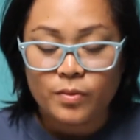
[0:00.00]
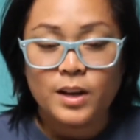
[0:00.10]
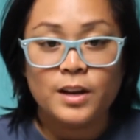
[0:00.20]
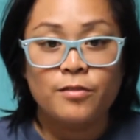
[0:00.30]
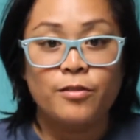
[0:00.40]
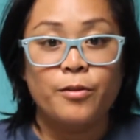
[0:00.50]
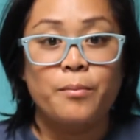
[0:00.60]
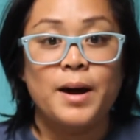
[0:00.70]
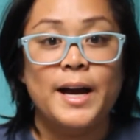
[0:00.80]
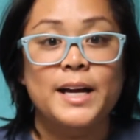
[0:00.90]
if your
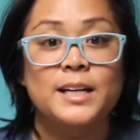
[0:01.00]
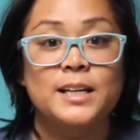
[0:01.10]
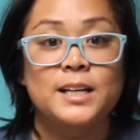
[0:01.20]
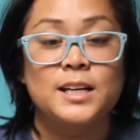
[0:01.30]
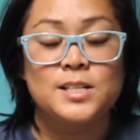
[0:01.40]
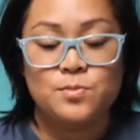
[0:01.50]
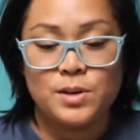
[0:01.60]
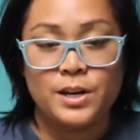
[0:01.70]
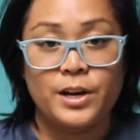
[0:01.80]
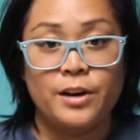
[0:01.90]
mind is
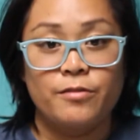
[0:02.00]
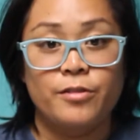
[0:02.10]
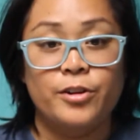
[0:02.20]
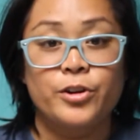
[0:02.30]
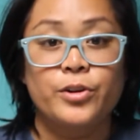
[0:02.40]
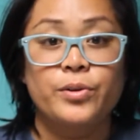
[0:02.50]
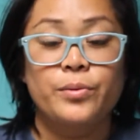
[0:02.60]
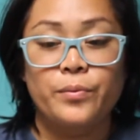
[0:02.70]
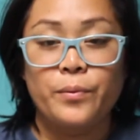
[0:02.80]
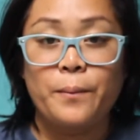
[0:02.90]
being governed
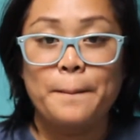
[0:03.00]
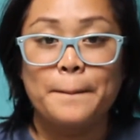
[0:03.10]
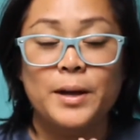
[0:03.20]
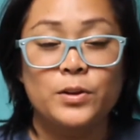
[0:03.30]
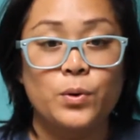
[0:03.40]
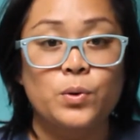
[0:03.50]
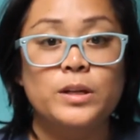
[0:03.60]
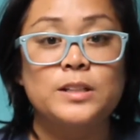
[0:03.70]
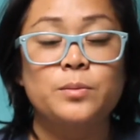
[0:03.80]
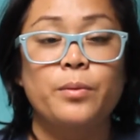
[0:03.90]
by the Holy
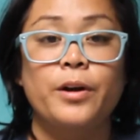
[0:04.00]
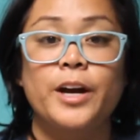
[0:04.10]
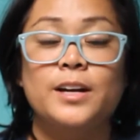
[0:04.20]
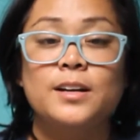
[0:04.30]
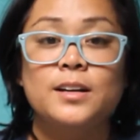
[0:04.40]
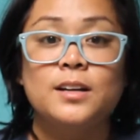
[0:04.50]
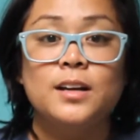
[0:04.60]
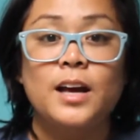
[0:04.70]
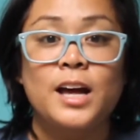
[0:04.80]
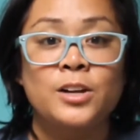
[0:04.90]
Spirit
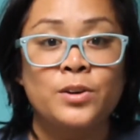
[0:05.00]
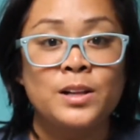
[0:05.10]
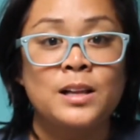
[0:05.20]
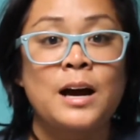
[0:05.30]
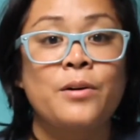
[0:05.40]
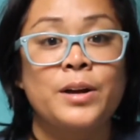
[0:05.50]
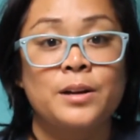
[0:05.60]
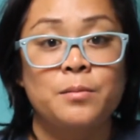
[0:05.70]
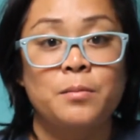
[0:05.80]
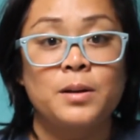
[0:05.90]
and you allow
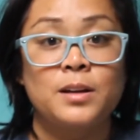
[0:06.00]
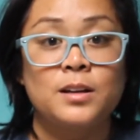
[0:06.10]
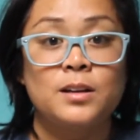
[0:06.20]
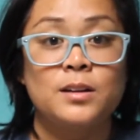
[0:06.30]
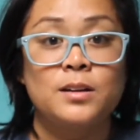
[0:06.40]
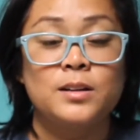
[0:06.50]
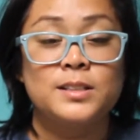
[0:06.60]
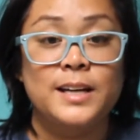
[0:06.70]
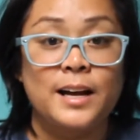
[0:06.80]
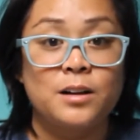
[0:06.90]
Him to
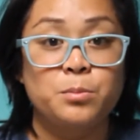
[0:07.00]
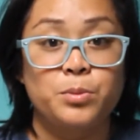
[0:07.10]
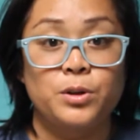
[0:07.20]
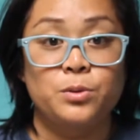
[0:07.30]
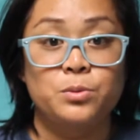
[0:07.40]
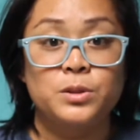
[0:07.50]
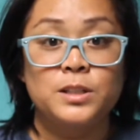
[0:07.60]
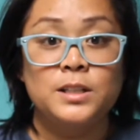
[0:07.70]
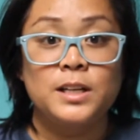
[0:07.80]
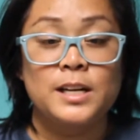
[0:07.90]
help you
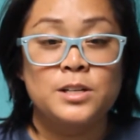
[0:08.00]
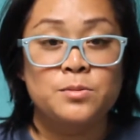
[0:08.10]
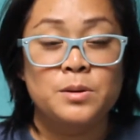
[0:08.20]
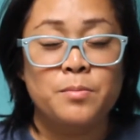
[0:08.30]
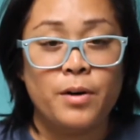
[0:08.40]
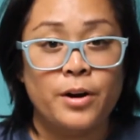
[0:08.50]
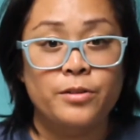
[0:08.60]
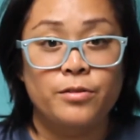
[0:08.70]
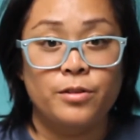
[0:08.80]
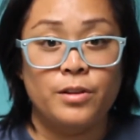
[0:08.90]
and to be a part of
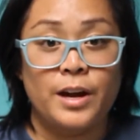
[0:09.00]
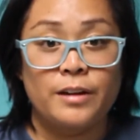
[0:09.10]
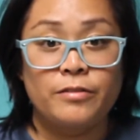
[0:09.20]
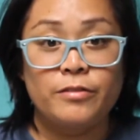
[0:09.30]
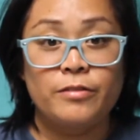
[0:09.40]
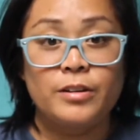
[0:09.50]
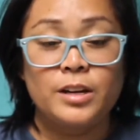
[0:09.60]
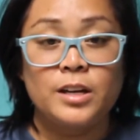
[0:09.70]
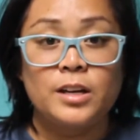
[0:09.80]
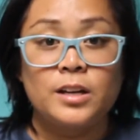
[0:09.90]
your life,
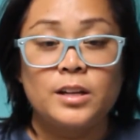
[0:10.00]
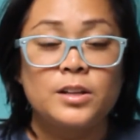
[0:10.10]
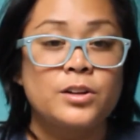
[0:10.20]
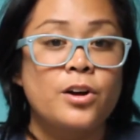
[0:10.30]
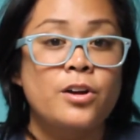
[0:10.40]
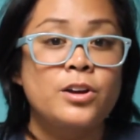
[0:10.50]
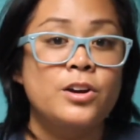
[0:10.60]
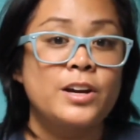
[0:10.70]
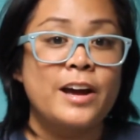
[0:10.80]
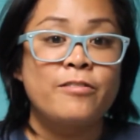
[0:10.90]
then all you
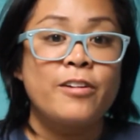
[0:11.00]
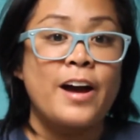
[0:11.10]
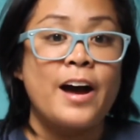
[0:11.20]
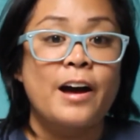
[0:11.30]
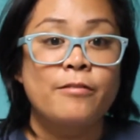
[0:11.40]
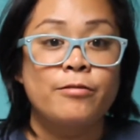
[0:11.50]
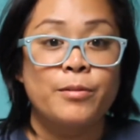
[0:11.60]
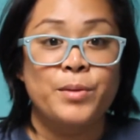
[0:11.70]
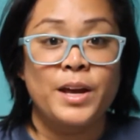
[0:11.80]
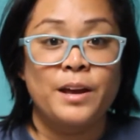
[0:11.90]
could ever have from
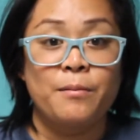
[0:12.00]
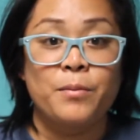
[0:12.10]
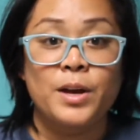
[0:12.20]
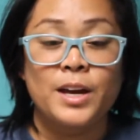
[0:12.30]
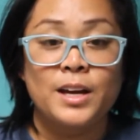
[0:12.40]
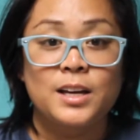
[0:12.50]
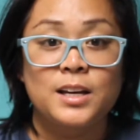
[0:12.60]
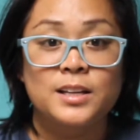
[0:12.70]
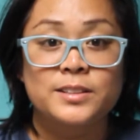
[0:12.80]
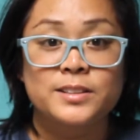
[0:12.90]
Him
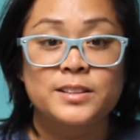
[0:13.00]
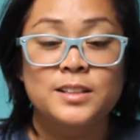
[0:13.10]
is